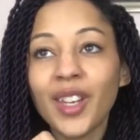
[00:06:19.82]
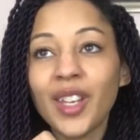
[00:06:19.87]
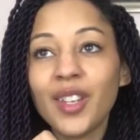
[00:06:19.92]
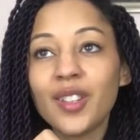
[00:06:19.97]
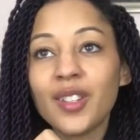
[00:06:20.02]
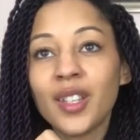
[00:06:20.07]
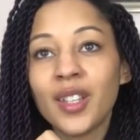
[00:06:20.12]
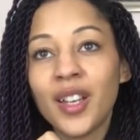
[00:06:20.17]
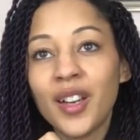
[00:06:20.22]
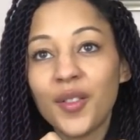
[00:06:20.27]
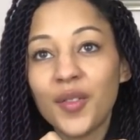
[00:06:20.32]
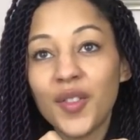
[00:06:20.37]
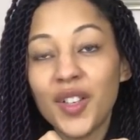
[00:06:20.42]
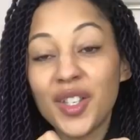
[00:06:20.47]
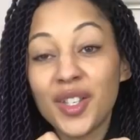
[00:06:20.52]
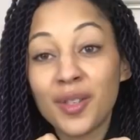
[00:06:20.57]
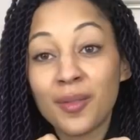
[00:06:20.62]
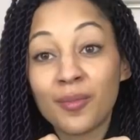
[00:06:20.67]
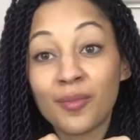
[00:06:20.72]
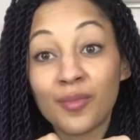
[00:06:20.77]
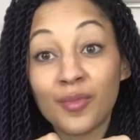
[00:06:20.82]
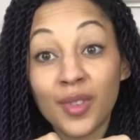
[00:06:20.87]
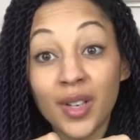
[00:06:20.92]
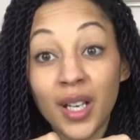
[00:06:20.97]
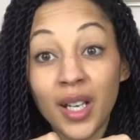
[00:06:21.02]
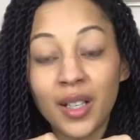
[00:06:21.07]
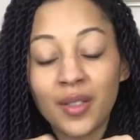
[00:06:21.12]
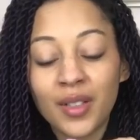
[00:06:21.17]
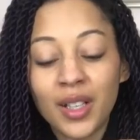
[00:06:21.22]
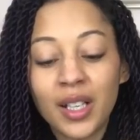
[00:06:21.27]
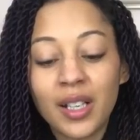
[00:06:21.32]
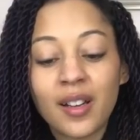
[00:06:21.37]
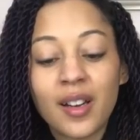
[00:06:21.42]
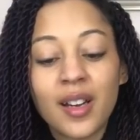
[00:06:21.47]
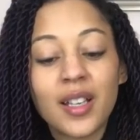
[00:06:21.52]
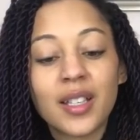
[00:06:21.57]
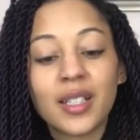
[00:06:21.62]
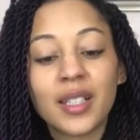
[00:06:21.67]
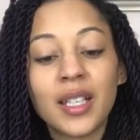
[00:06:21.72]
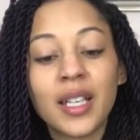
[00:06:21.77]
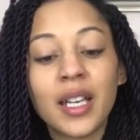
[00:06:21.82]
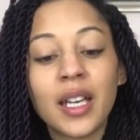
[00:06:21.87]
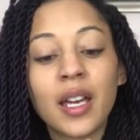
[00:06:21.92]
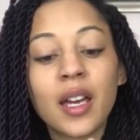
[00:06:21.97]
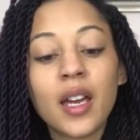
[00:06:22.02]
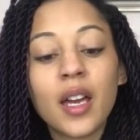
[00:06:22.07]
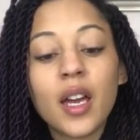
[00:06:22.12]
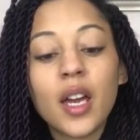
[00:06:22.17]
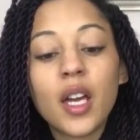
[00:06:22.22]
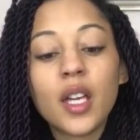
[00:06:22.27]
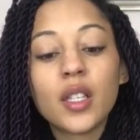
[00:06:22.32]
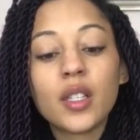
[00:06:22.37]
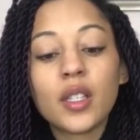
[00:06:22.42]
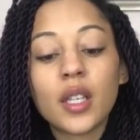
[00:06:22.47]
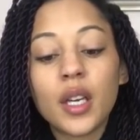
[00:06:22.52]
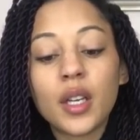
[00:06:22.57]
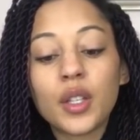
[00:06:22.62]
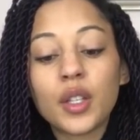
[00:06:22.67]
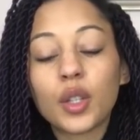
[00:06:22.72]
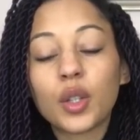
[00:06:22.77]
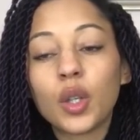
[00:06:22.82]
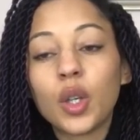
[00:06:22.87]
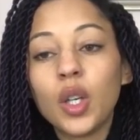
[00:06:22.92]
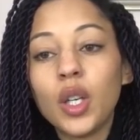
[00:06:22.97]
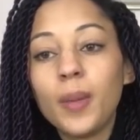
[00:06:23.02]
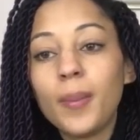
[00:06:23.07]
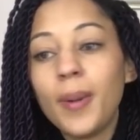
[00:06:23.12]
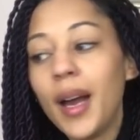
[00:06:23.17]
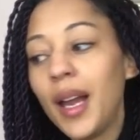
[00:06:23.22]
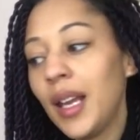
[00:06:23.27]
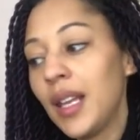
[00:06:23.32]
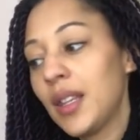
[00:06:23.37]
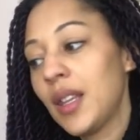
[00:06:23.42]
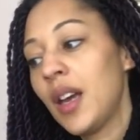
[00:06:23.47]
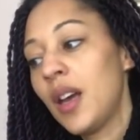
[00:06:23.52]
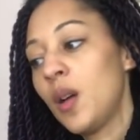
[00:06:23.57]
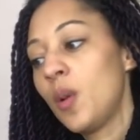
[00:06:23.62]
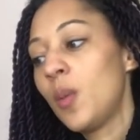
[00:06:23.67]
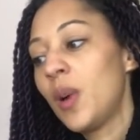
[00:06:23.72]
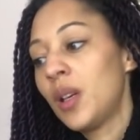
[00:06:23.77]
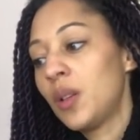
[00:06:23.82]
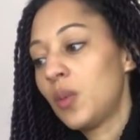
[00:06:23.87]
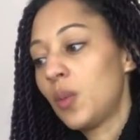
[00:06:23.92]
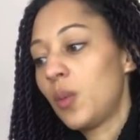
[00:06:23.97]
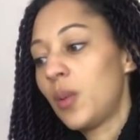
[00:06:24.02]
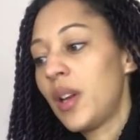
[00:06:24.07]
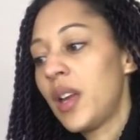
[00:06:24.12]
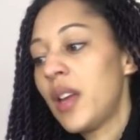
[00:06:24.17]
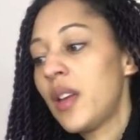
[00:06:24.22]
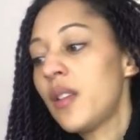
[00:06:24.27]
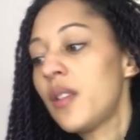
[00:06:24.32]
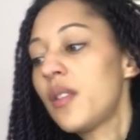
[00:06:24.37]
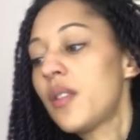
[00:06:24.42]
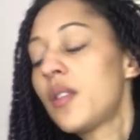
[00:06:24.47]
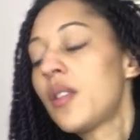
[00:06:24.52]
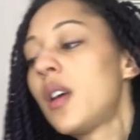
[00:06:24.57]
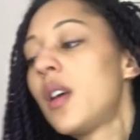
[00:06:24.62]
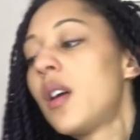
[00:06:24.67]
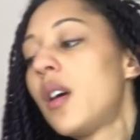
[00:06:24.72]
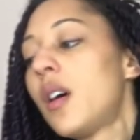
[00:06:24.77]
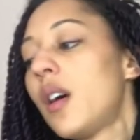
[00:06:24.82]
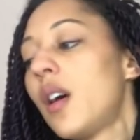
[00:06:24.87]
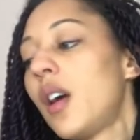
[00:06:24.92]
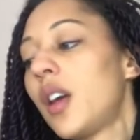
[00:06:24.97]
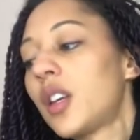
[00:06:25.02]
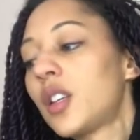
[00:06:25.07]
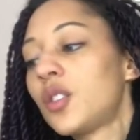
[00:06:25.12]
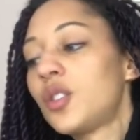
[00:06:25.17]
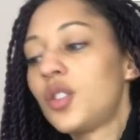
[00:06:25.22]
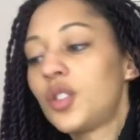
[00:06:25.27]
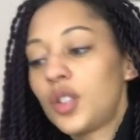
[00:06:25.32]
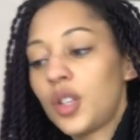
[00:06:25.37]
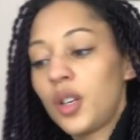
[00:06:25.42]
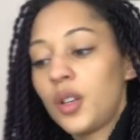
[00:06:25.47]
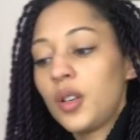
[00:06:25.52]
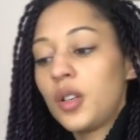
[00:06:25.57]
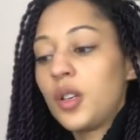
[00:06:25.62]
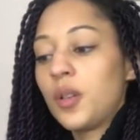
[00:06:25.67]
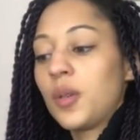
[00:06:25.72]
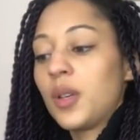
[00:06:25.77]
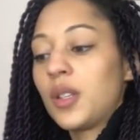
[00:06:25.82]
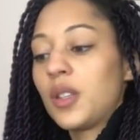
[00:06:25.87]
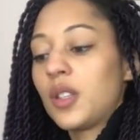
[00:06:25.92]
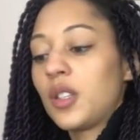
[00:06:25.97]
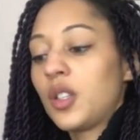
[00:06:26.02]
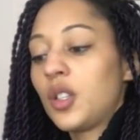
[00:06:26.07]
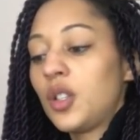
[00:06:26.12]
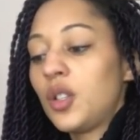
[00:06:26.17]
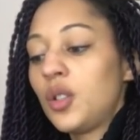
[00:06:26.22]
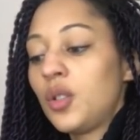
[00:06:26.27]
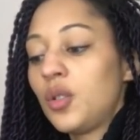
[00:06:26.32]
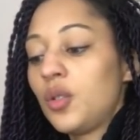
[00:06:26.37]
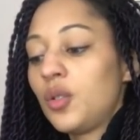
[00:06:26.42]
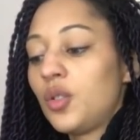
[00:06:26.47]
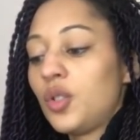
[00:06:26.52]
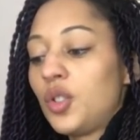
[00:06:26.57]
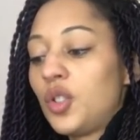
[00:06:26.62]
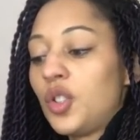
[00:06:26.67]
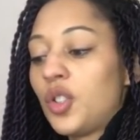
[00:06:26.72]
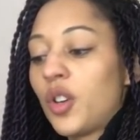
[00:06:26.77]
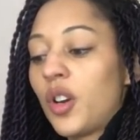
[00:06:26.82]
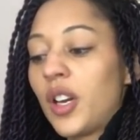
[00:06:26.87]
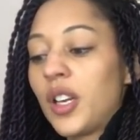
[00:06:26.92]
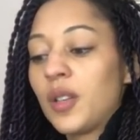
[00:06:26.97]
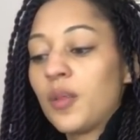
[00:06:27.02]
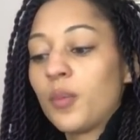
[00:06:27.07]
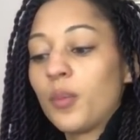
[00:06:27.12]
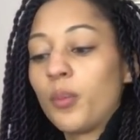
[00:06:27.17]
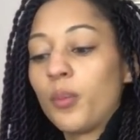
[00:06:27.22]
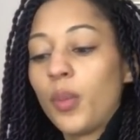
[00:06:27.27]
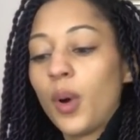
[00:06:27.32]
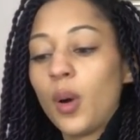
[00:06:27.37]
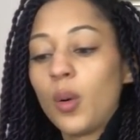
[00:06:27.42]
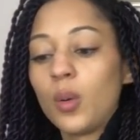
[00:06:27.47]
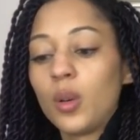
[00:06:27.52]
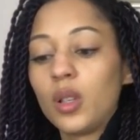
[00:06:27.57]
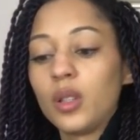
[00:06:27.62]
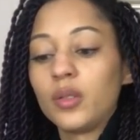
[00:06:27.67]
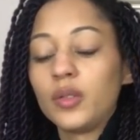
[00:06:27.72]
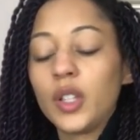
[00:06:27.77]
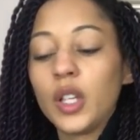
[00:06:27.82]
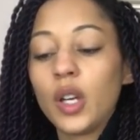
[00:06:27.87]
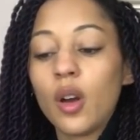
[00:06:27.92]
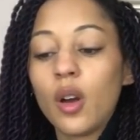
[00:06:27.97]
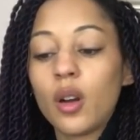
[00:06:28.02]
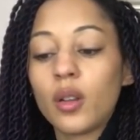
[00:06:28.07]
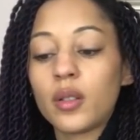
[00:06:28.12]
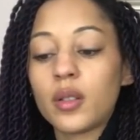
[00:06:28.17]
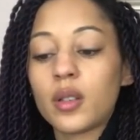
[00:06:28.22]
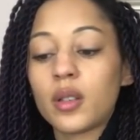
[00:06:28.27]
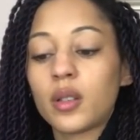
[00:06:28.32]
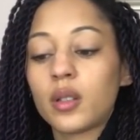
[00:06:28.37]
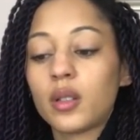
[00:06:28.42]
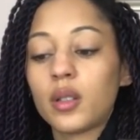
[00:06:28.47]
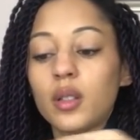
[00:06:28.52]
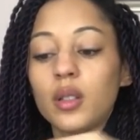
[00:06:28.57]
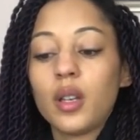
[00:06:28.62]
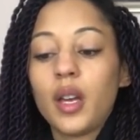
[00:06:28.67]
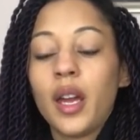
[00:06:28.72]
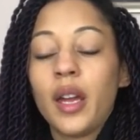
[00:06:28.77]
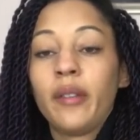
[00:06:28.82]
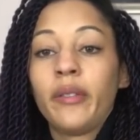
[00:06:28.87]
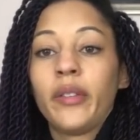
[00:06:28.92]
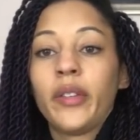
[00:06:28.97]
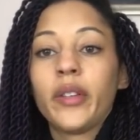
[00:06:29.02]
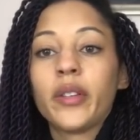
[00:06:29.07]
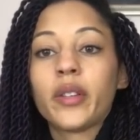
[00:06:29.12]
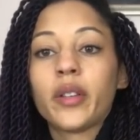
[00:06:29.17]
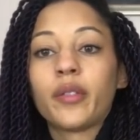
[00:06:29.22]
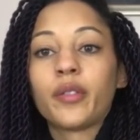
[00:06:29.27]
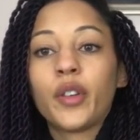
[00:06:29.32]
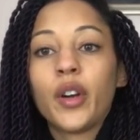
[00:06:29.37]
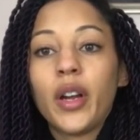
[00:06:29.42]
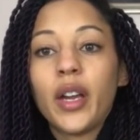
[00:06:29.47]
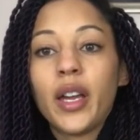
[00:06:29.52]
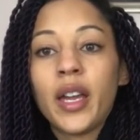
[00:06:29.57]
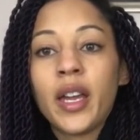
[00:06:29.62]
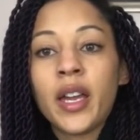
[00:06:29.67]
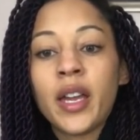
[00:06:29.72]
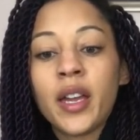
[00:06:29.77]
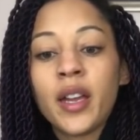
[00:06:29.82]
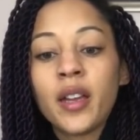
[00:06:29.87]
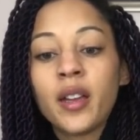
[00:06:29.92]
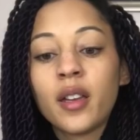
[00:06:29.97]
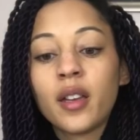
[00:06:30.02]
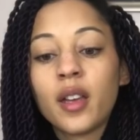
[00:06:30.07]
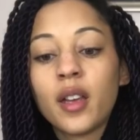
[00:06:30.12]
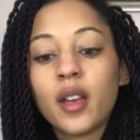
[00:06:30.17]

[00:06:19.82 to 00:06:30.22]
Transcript: So that fits in really, really nicely. So the colour palette that I went with, I can show you in this huge giant bowl of yarn ends I've got here.